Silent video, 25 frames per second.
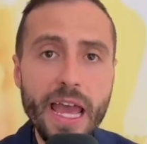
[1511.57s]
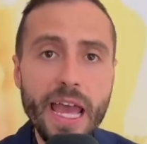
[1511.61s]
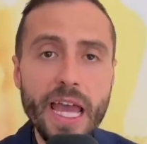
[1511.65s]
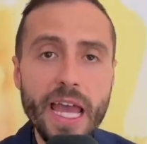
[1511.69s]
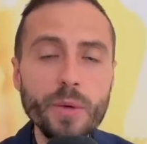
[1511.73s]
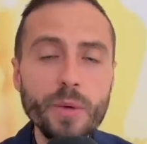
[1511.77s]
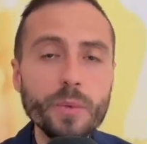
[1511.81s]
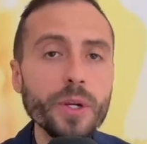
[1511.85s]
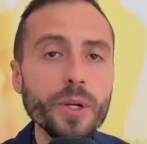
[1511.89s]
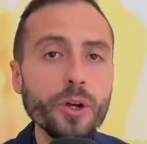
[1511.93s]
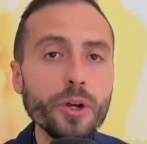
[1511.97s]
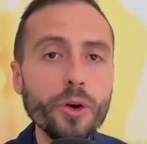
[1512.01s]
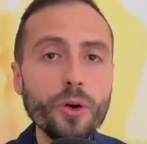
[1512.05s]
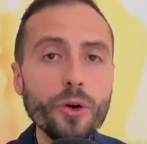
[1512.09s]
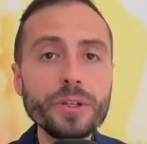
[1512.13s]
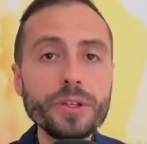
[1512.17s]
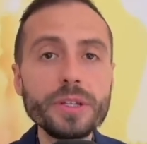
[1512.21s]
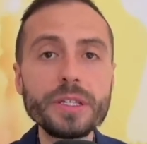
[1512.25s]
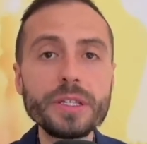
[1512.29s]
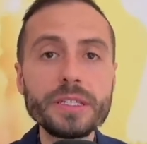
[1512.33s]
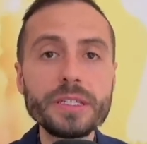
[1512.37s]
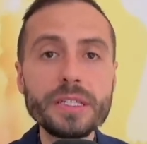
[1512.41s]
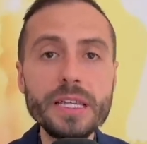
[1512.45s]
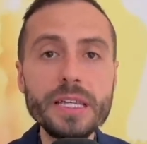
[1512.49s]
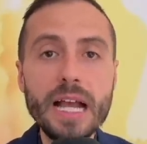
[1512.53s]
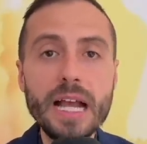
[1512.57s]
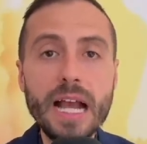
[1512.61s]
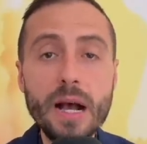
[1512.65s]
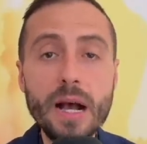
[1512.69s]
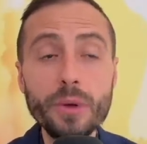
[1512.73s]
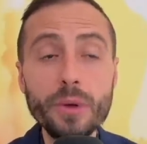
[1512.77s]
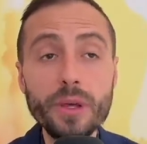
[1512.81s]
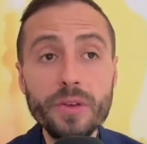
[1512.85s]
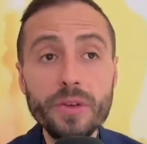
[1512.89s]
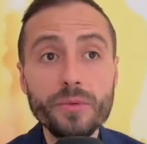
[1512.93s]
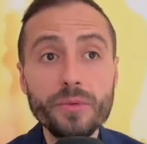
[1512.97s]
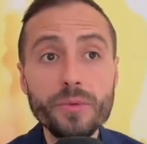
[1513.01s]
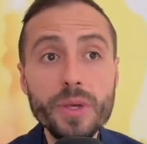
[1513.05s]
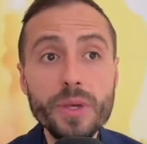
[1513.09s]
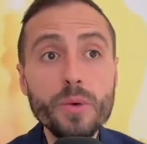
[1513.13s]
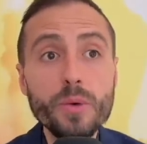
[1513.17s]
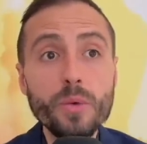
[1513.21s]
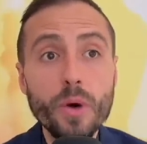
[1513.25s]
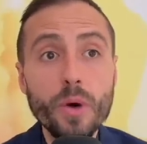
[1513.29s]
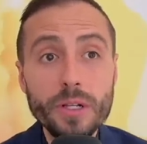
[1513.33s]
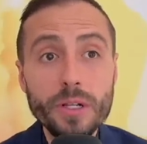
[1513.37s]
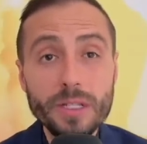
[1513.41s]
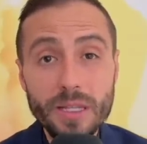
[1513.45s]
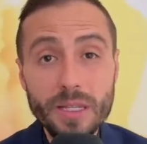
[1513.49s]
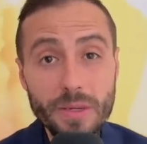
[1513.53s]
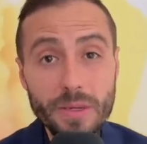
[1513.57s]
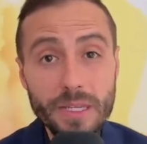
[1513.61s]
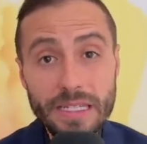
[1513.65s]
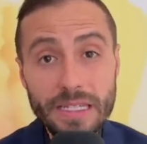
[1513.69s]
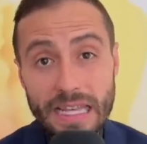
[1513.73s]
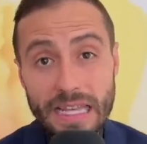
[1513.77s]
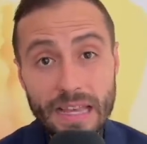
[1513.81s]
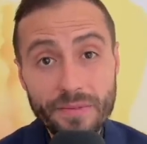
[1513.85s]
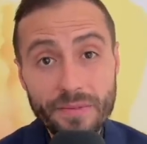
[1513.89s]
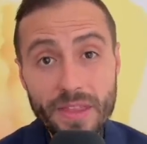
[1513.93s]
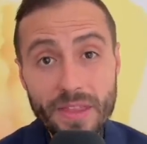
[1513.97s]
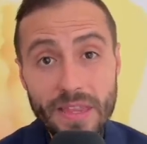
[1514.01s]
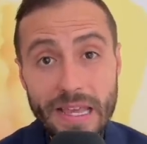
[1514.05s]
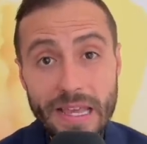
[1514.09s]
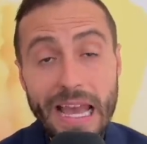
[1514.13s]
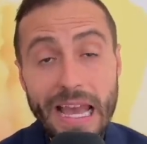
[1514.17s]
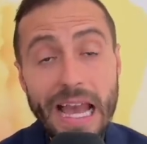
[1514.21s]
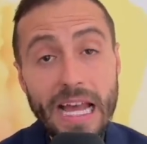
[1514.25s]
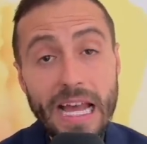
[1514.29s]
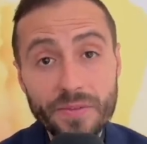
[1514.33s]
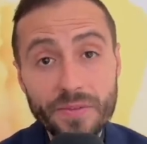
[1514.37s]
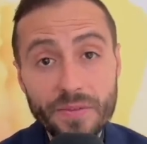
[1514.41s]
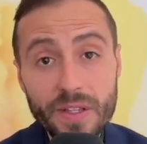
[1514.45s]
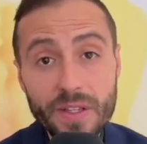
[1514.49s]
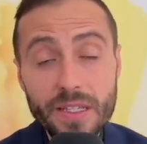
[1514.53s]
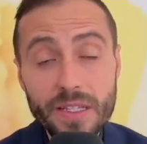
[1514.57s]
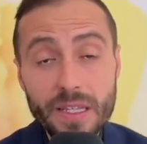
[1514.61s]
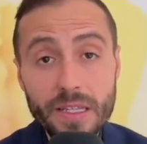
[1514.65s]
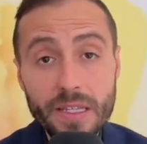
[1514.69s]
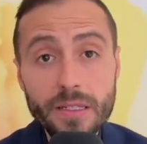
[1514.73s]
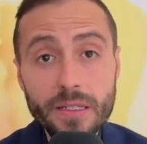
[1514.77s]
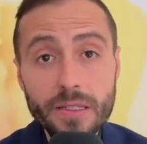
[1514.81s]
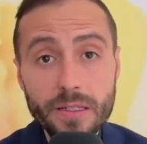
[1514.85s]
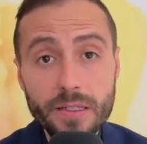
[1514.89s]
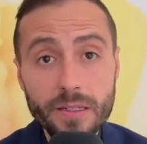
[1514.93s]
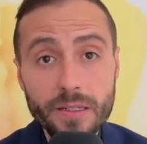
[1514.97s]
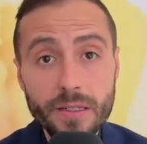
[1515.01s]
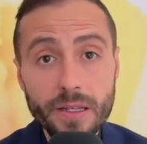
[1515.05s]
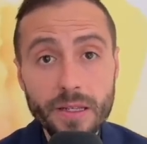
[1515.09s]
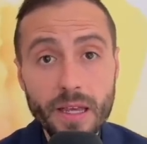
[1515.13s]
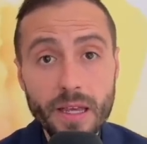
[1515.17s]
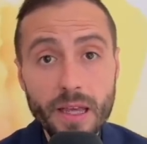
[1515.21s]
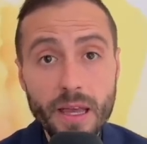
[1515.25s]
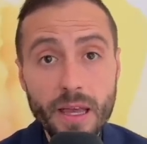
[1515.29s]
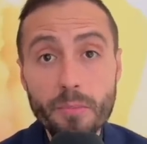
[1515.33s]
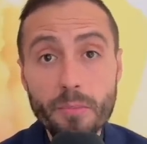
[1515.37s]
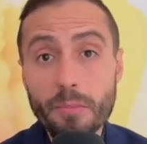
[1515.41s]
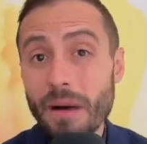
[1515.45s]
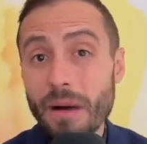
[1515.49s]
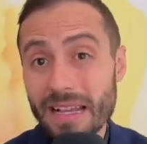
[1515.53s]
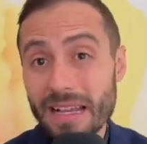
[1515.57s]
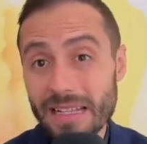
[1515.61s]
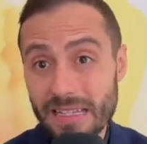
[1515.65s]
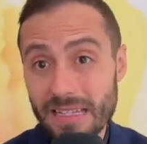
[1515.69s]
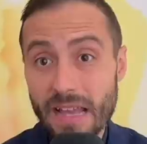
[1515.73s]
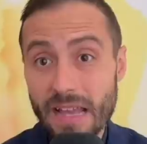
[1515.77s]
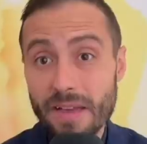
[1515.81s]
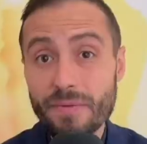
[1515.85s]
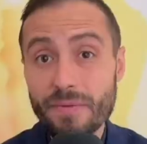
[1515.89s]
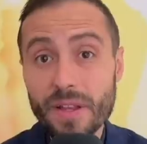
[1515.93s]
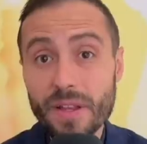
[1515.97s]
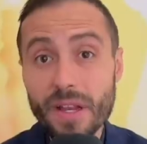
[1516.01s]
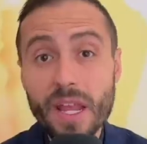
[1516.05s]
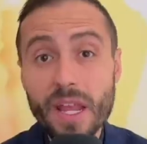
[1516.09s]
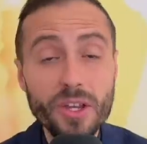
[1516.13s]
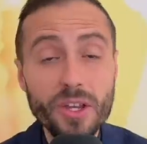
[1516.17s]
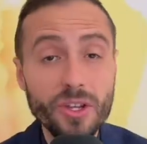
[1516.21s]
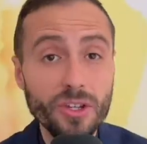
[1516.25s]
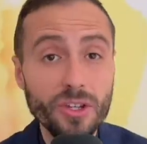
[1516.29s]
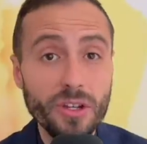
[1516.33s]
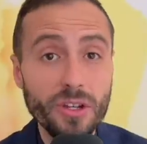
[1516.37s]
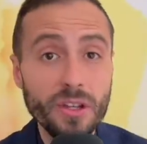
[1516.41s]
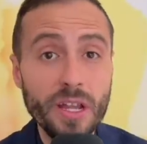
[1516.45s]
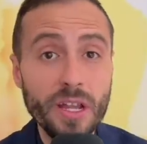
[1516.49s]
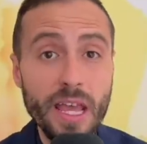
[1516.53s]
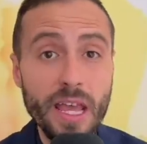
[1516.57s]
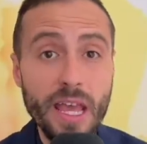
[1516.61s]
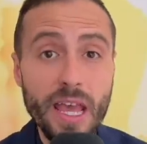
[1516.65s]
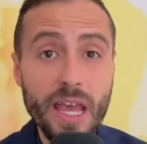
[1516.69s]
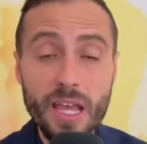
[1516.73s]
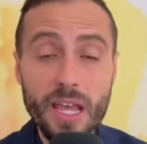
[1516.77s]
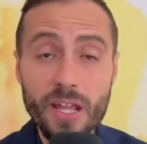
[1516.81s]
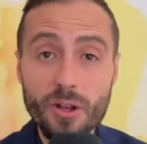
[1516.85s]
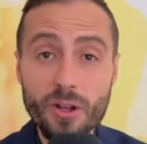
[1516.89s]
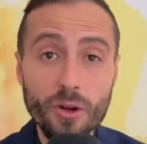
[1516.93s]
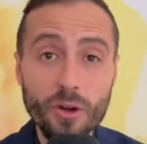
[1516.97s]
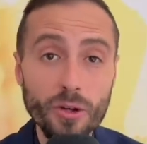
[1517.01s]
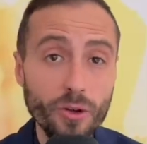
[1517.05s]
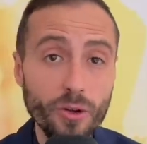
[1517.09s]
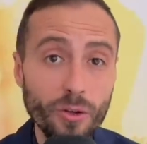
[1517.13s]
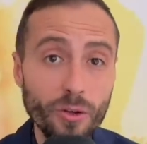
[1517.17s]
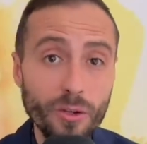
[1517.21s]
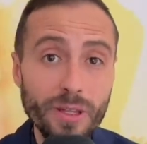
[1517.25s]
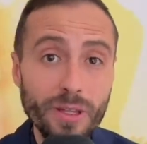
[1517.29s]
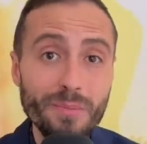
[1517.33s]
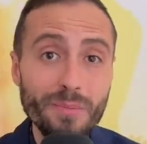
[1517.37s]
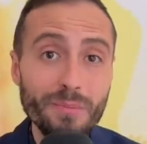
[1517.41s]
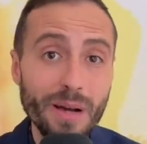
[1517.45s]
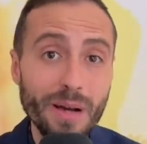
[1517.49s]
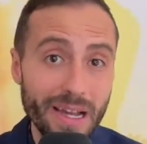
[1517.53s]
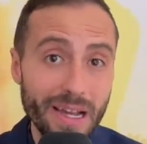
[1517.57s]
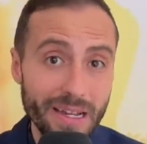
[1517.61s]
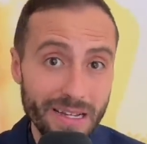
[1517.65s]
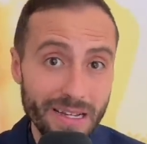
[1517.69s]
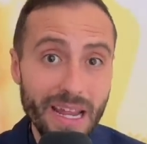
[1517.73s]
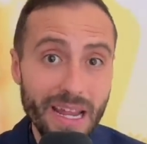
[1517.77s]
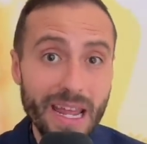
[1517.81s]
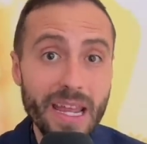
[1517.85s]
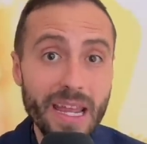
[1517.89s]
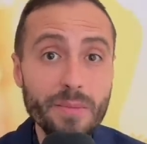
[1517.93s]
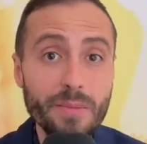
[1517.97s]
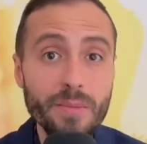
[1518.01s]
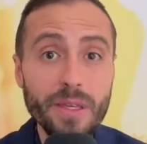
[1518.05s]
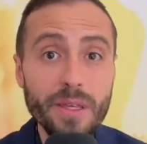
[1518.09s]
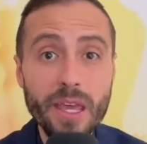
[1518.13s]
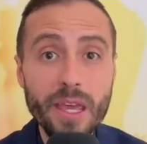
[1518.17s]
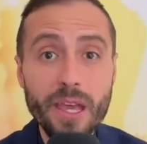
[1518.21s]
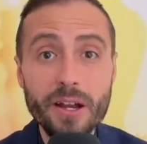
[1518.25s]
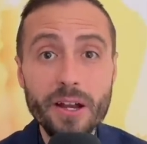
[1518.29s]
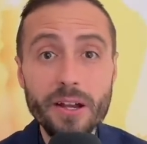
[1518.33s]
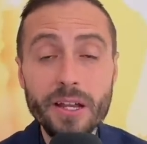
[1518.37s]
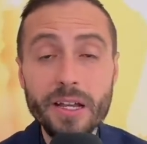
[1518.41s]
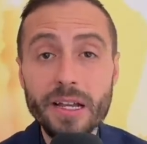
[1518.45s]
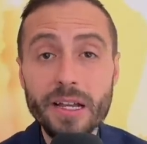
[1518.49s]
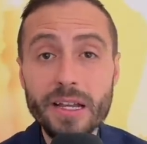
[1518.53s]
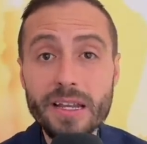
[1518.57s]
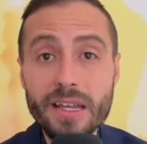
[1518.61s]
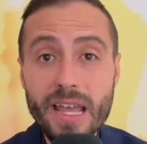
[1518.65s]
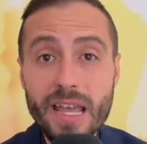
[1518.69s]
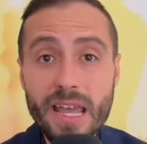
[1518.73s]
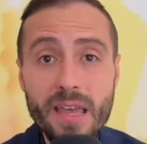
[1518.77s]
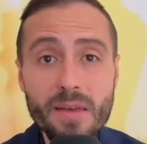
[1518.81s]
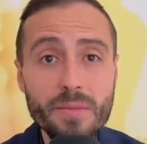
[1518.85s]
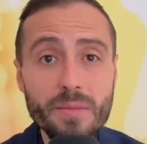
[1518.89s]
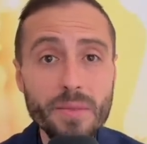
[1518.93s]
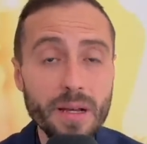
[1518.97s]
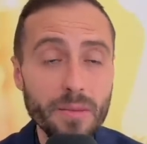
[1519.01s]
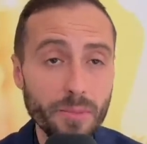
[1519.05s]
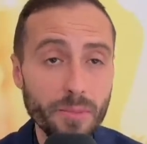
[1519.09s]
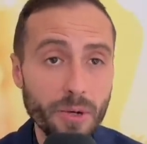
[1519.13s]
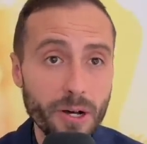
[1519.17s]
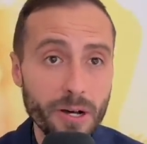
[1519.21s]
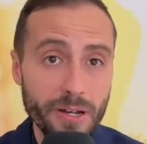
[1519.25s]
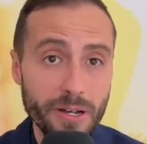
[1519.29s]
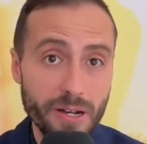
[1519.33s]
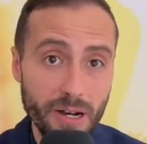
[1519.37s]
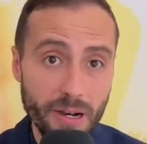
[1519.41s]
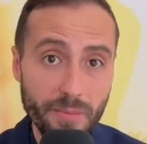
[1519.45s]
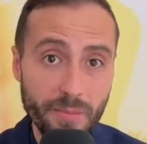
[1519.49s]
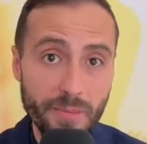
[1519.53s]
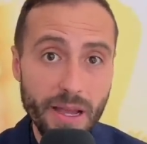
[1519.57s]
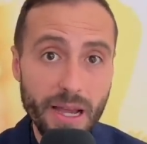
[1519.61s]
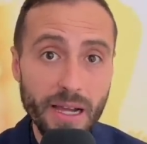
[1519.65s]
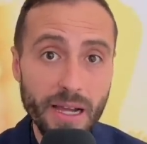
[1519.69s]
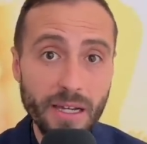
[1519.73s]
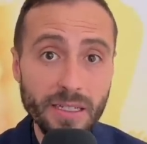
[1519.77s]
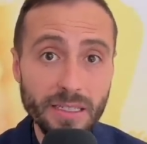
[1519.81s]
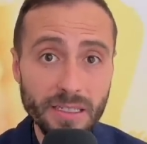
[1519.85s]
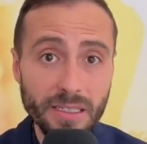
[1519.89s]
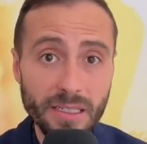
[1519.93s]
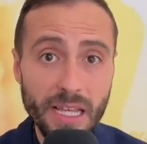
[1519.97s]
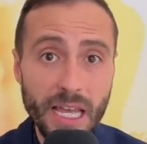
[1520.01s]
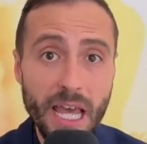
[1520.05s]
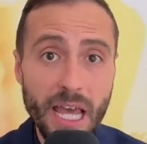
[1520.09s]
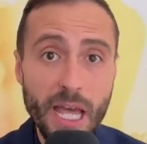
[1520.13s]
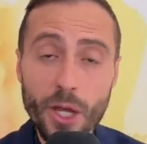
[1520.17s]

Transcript: And we're going to see how if we want to be Seventh-day Adventists by definition, and not only by name, carrying a name upon our backs,